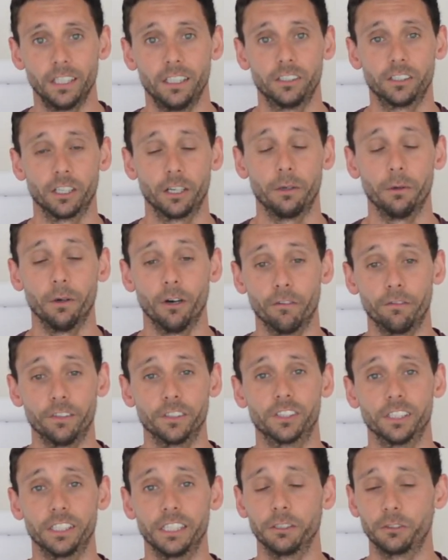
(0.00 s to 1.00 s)
So
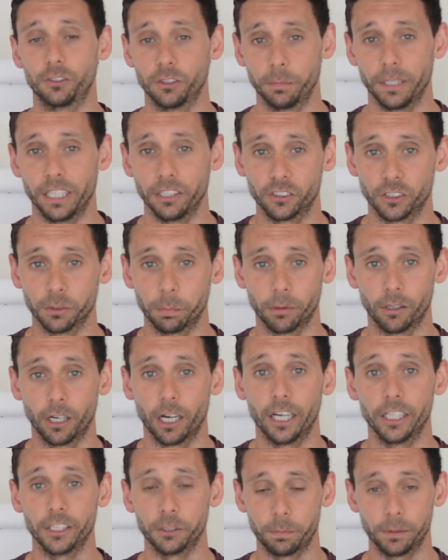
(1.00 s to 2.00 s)
obviously this was a bit of a
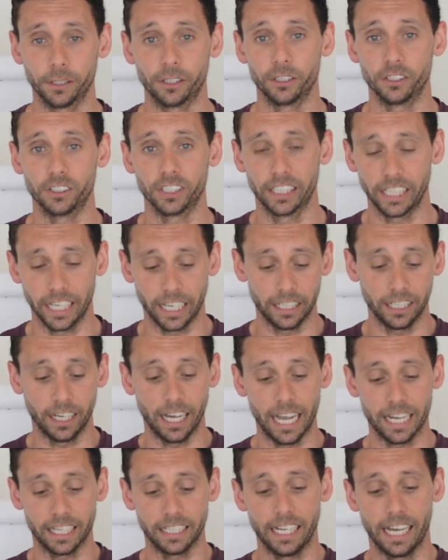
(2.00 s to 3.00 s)
surprise because again, I
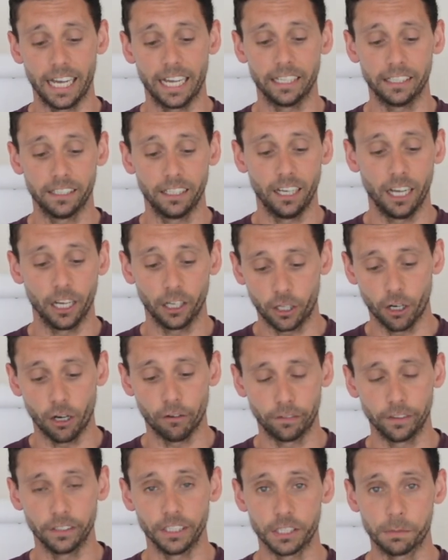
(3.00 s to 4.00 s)
hadn't had a
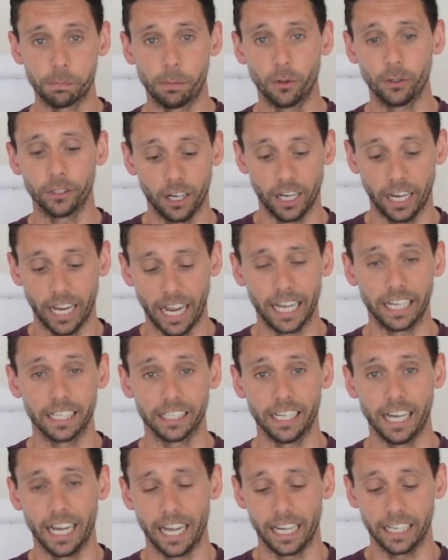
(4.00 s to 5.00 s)
cough at this point. I
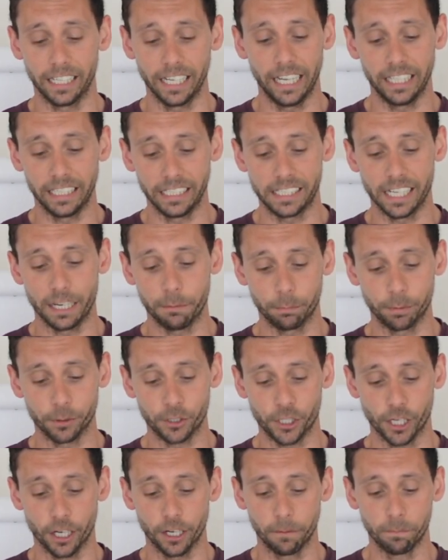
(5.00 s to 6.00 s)
hadn't had any
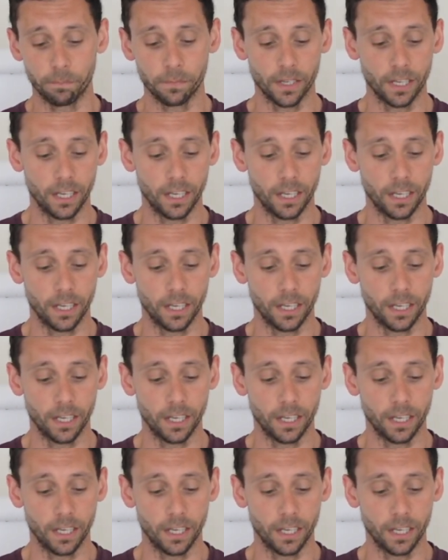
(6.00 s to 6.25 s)
temperature.